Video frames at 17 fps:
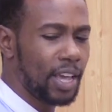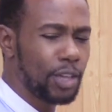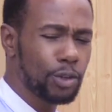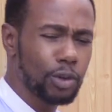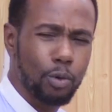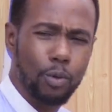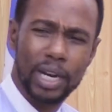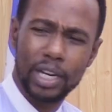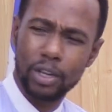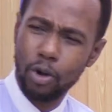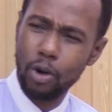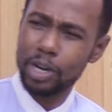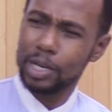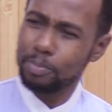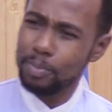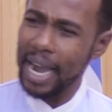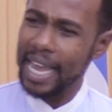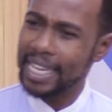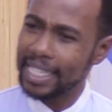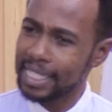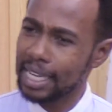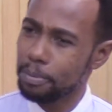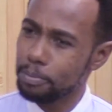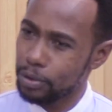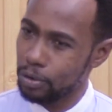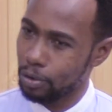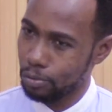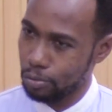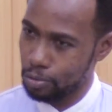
You know, when God binds up your